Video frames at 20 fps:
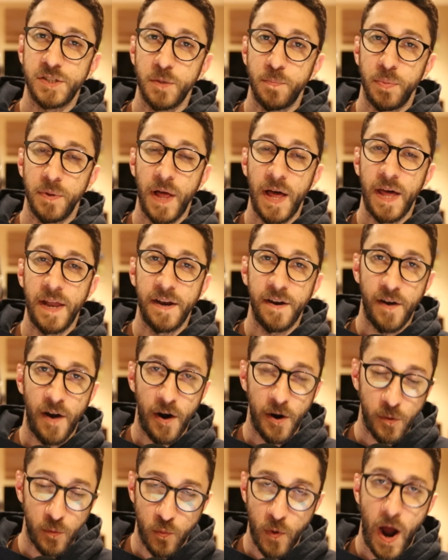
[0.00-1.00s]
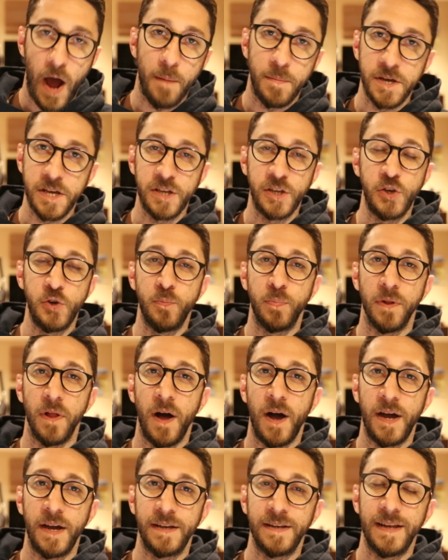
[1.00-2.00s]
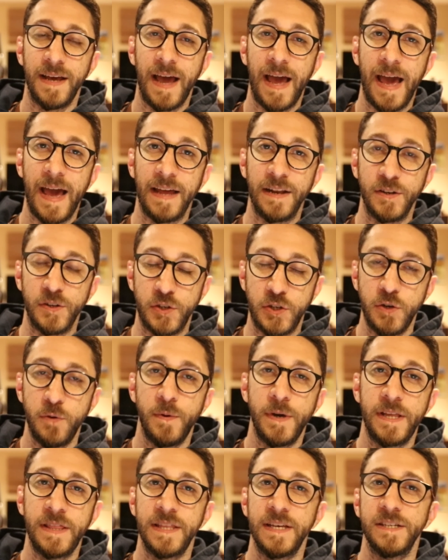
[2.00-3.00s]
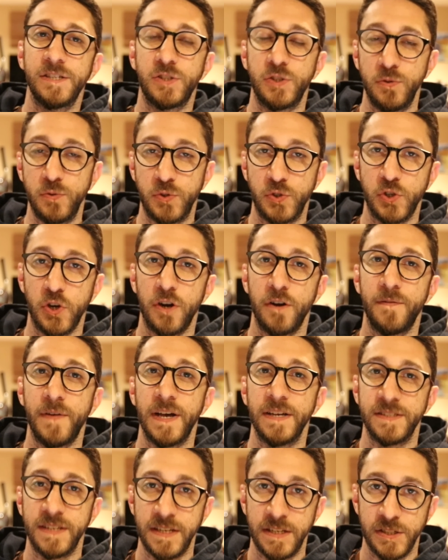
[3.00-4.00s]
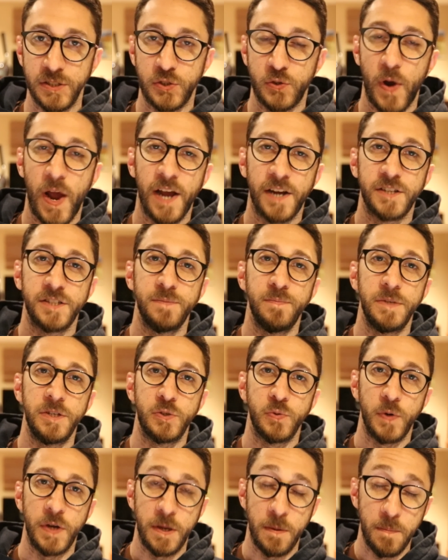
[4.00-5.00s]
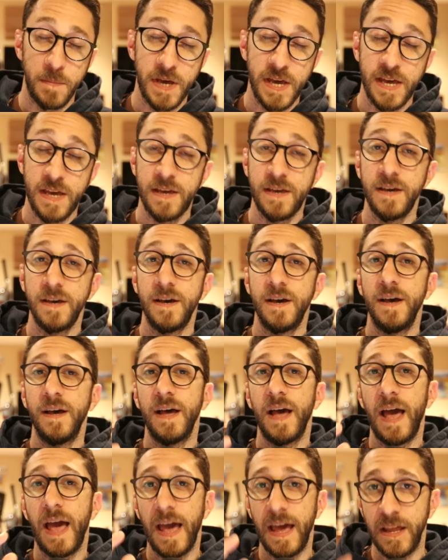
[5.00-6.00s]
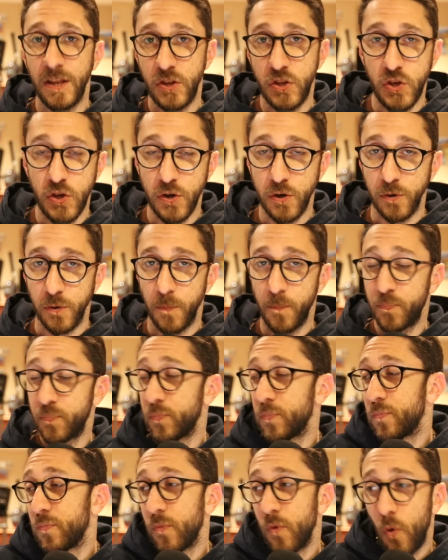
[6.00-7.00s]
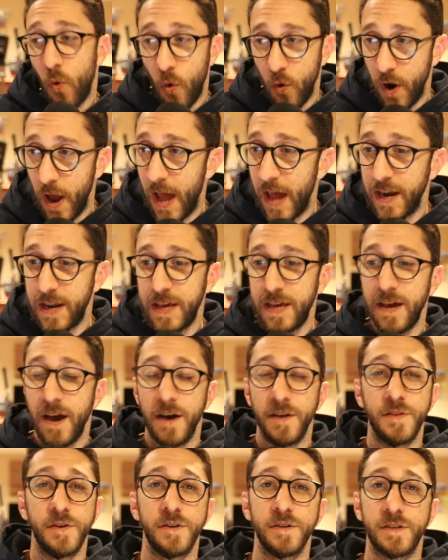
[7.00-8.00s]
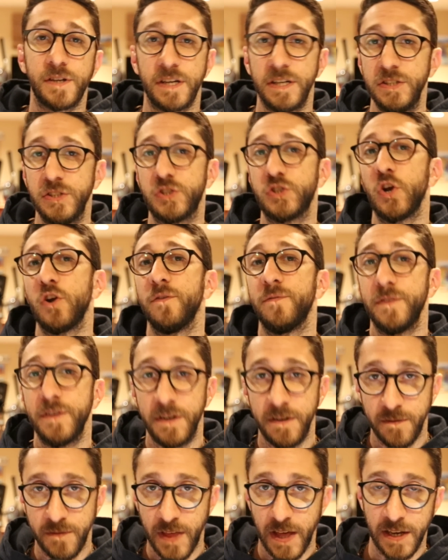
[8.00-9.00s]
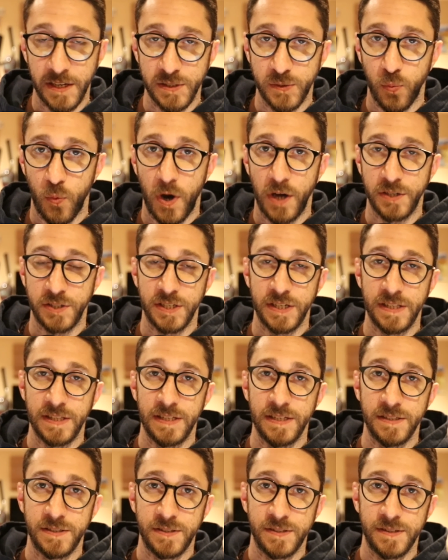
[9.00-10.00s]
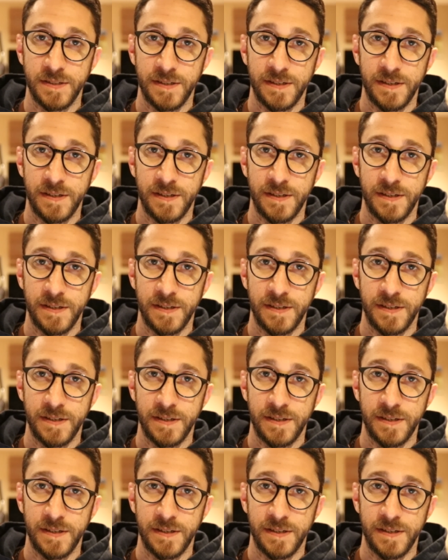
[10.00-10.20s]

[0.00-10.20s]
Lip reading: the planet are robbing you blind and doing this to serve as a distraction between me and you or any other conservative that is watching this.